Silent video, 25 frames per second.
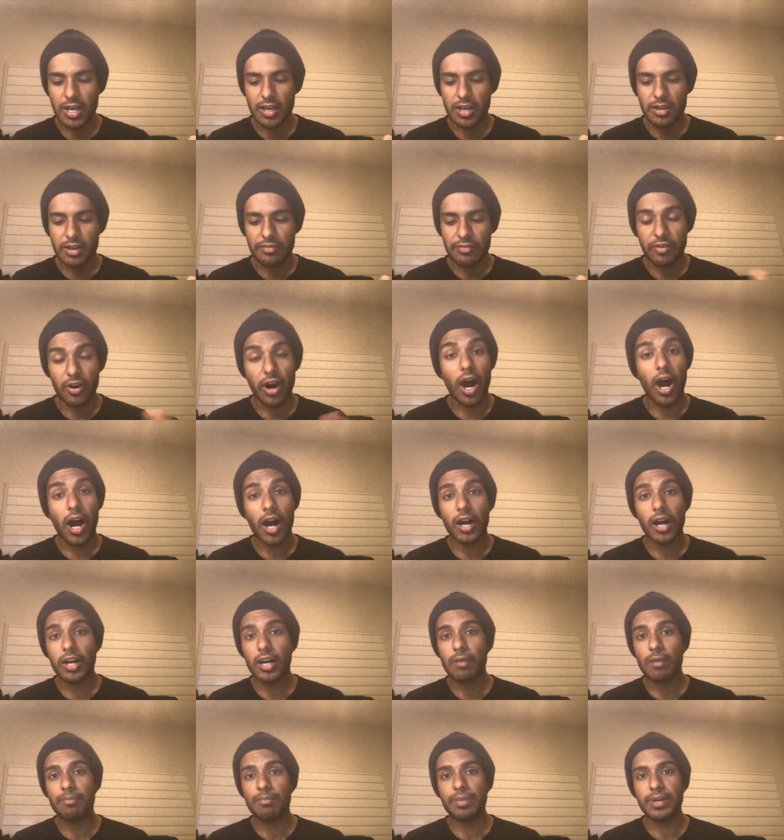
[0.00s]
For our
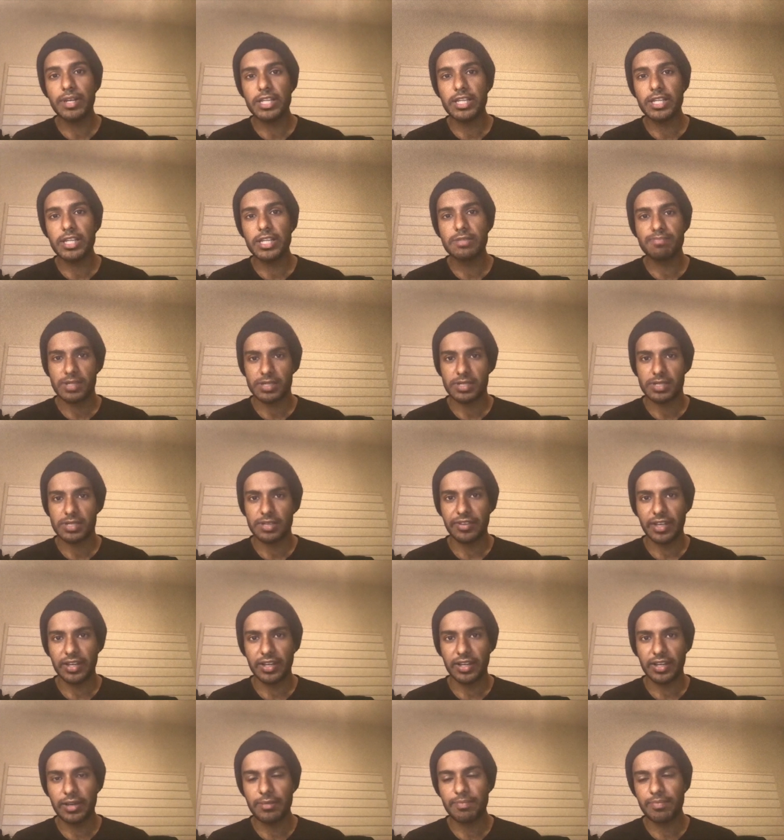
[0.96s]
company
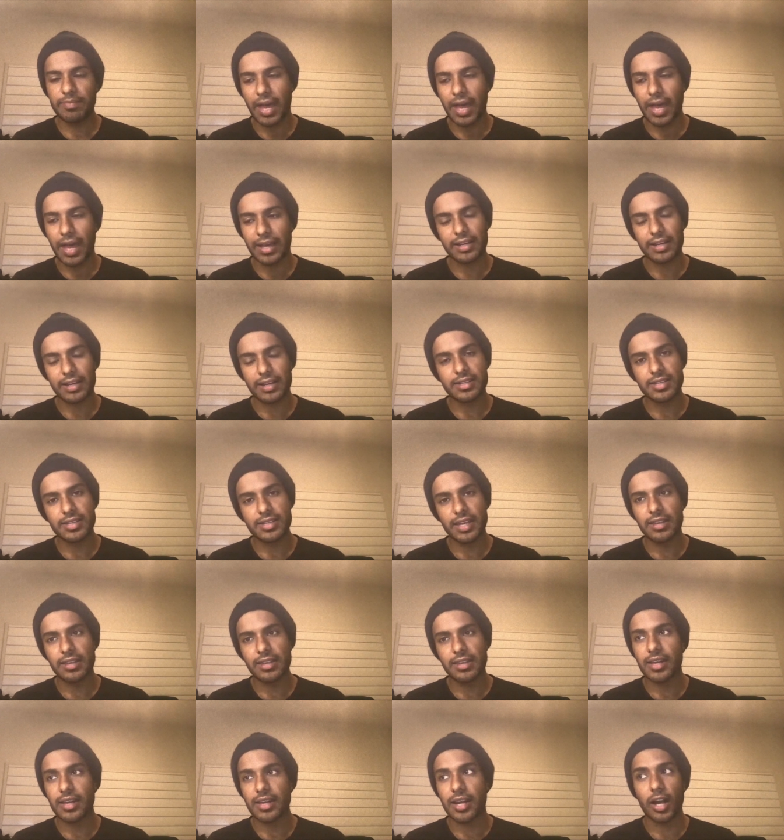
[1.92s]
specifically, I can say
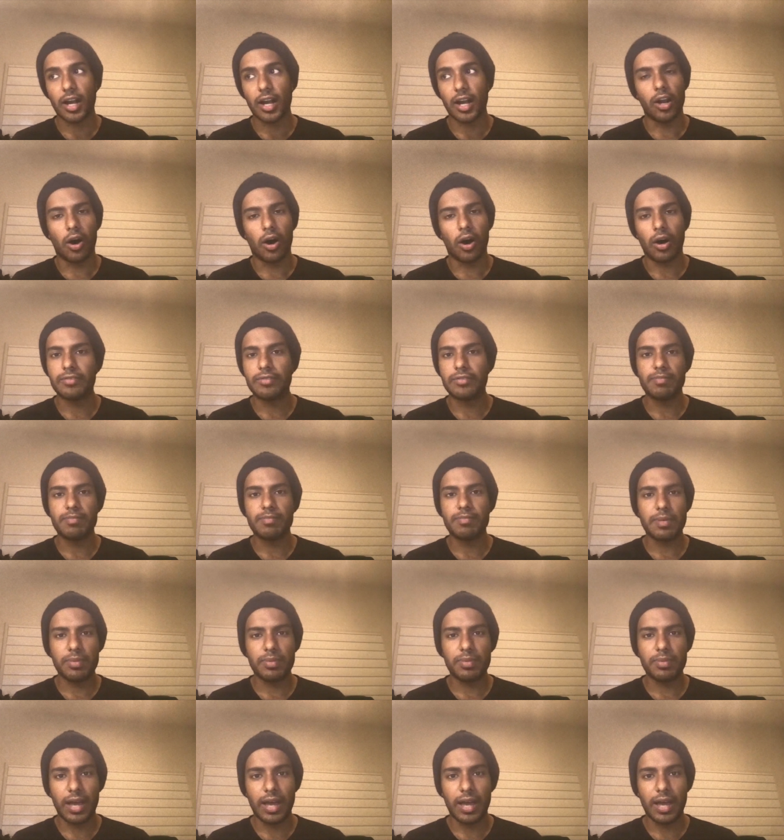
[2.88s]
that a lot of the
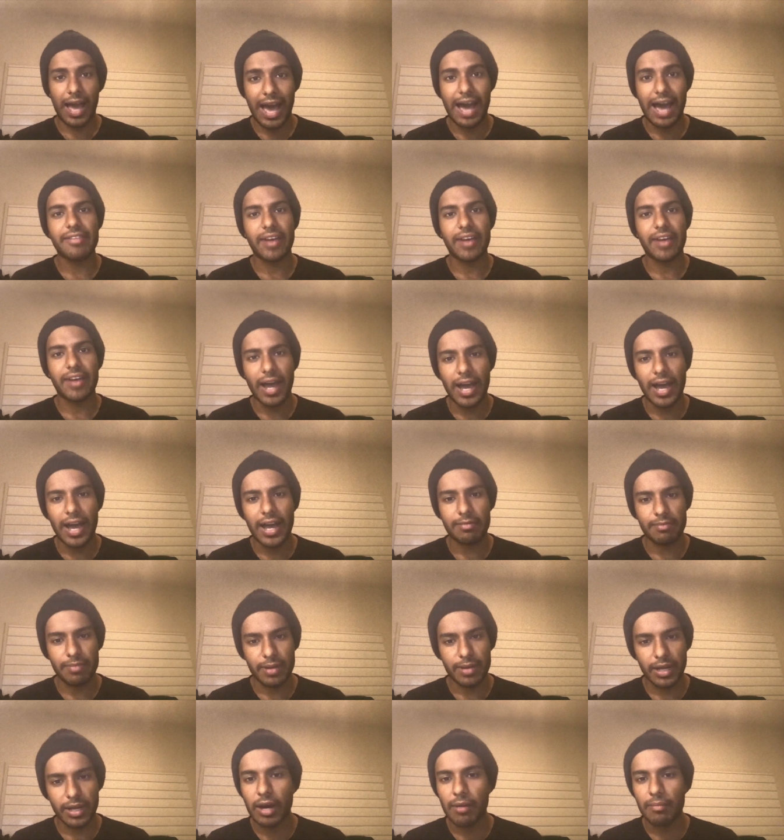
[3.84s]
people have
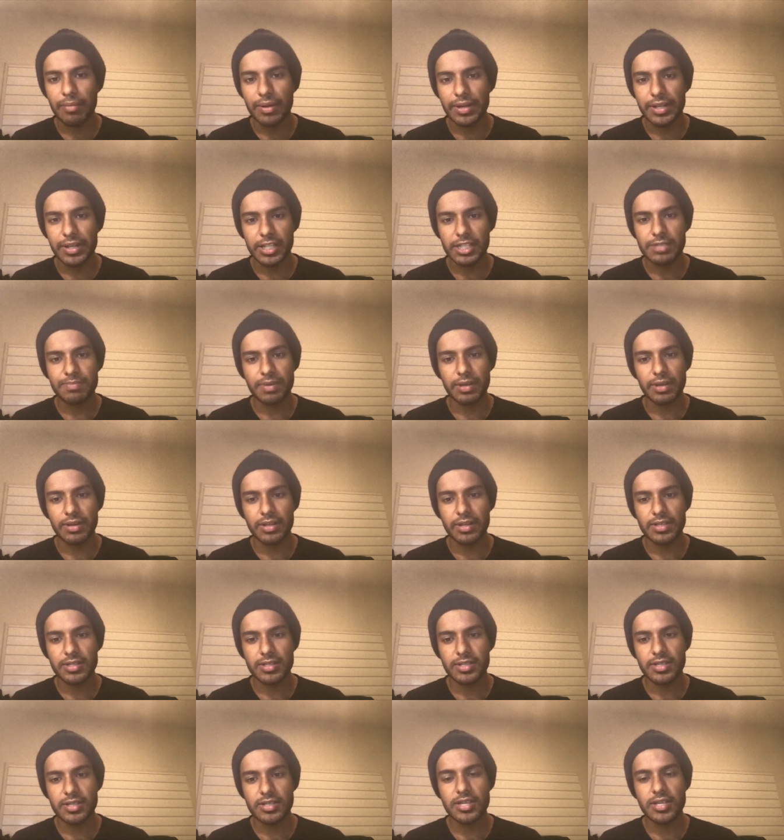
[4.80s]
had big company
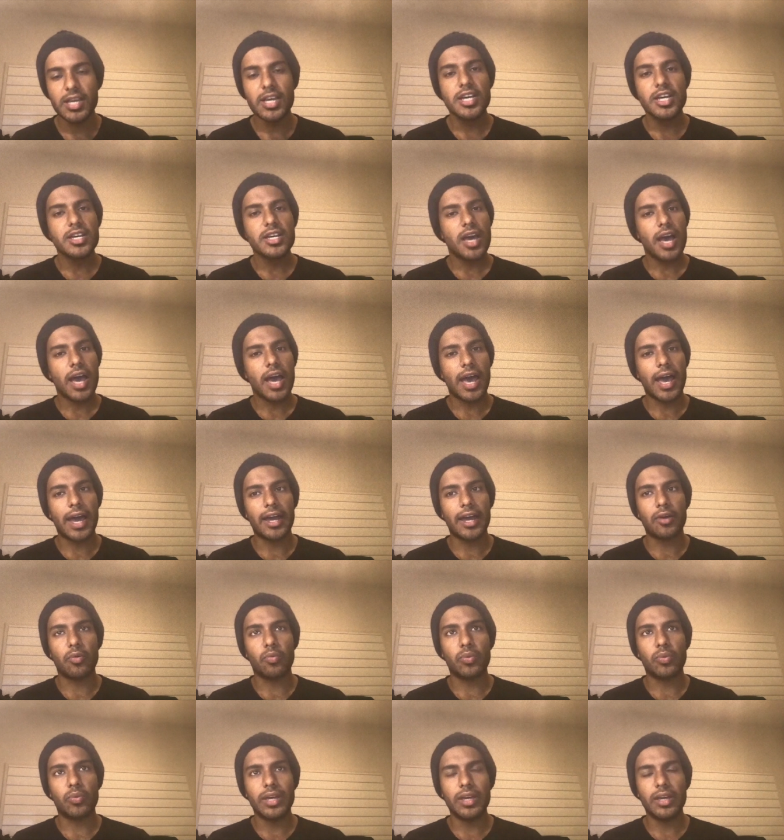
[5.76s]
experiences.
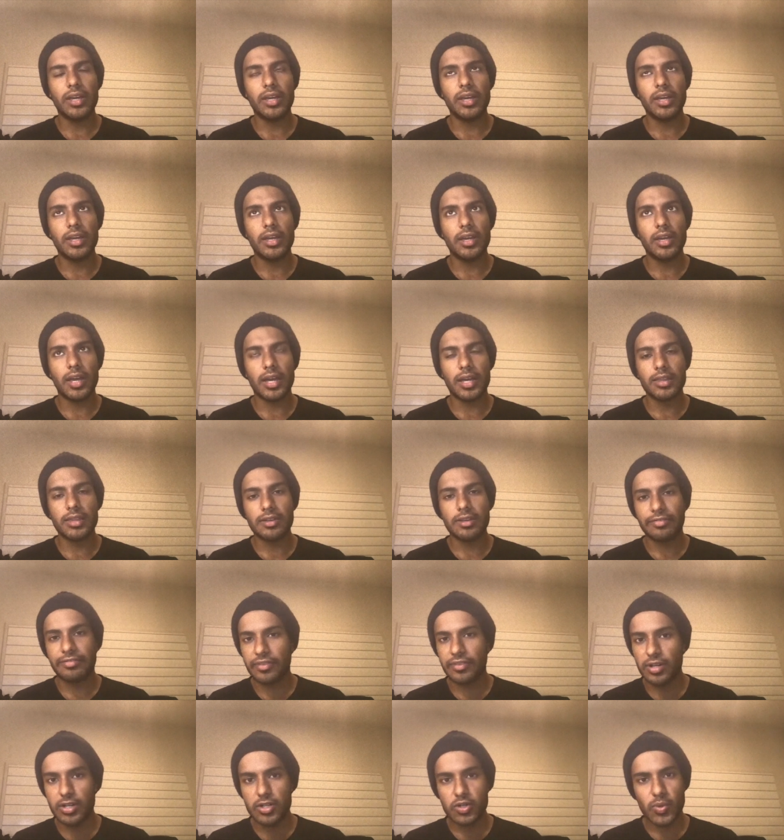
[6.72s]
And we, in the
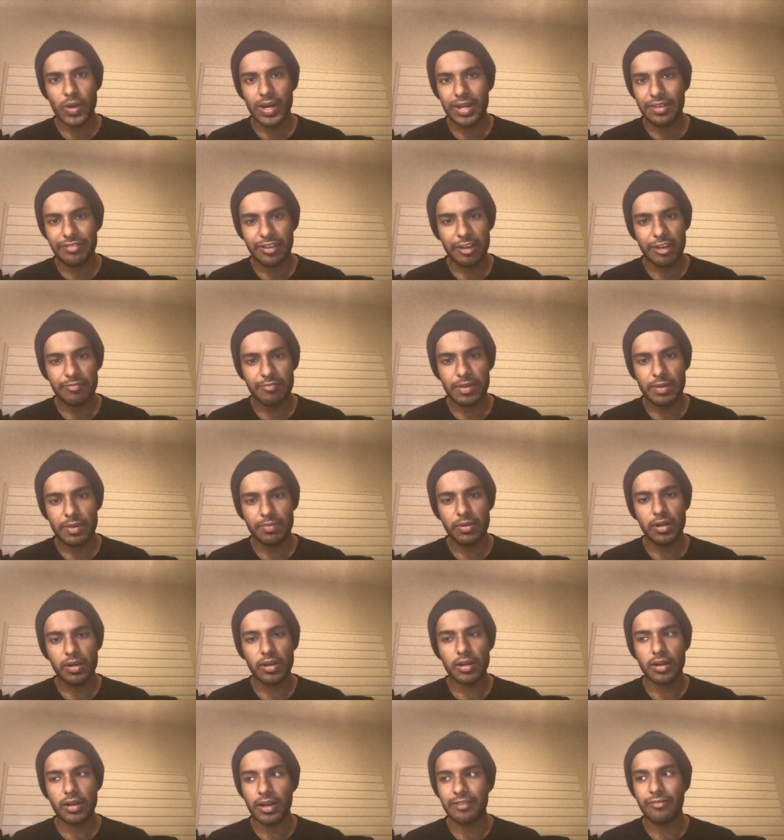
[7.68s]
first twenty-five
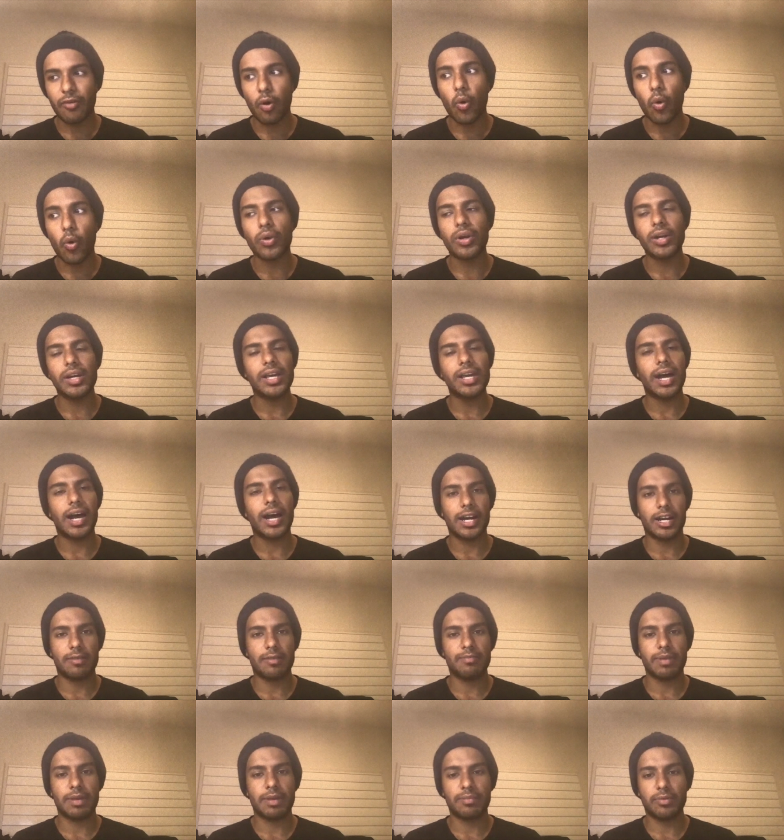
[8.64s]
people, have only
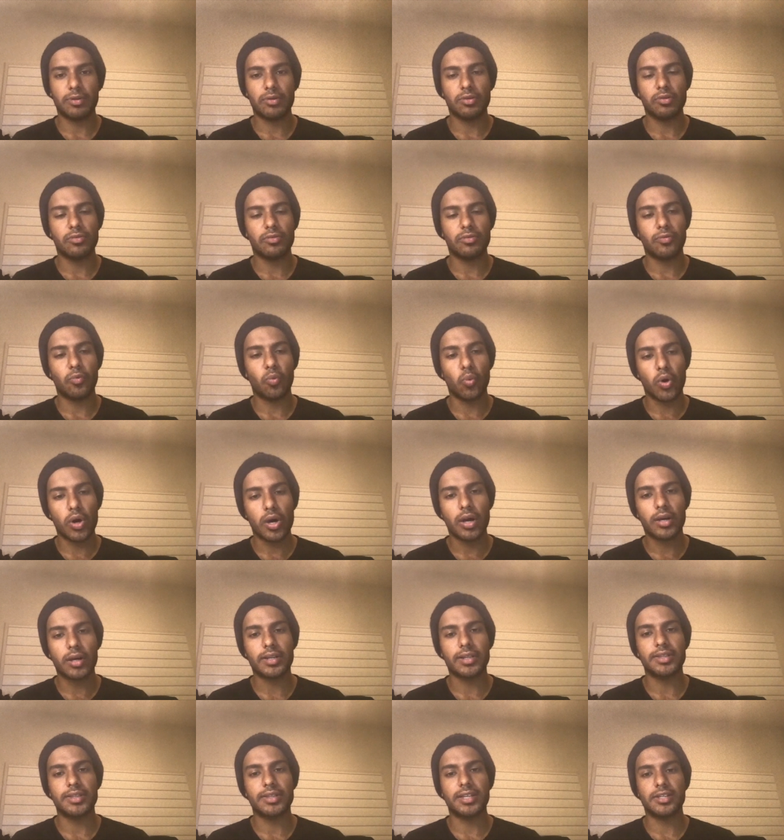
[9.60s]
hired people who've
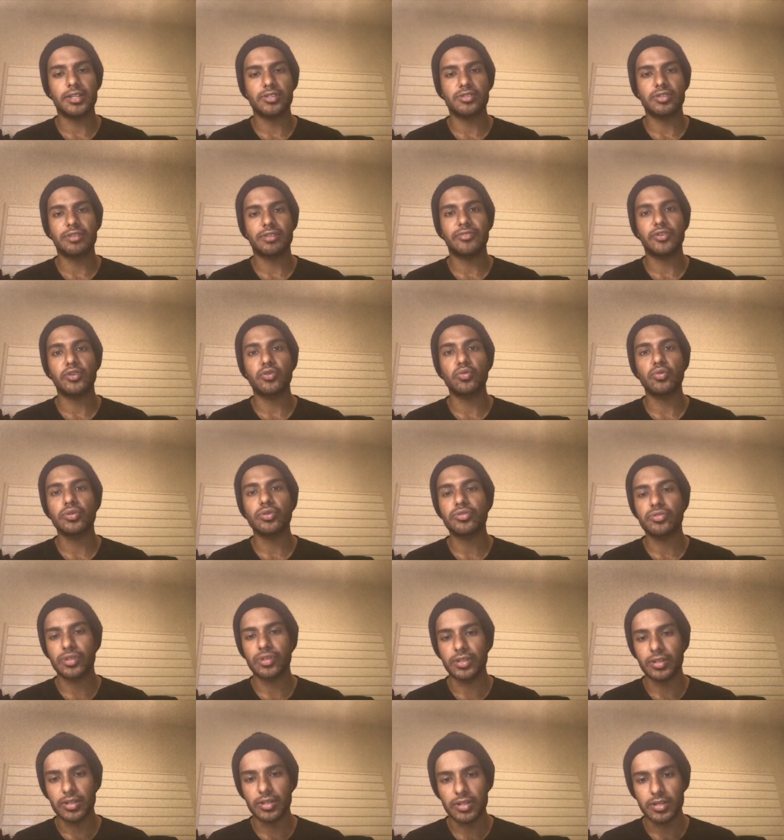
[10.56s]
worked in the industry for two to
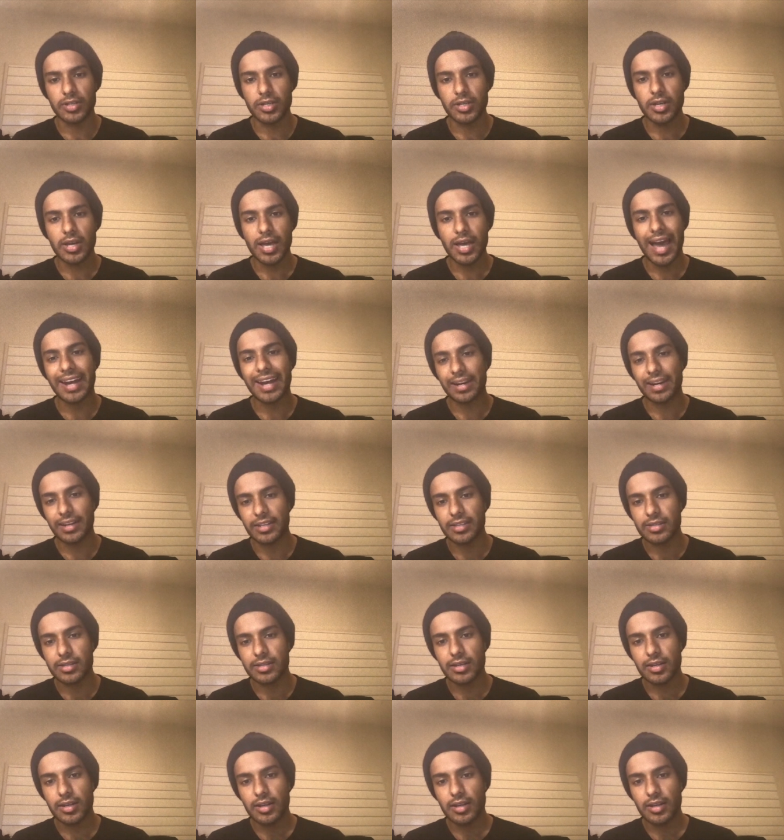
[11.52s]
three years at least.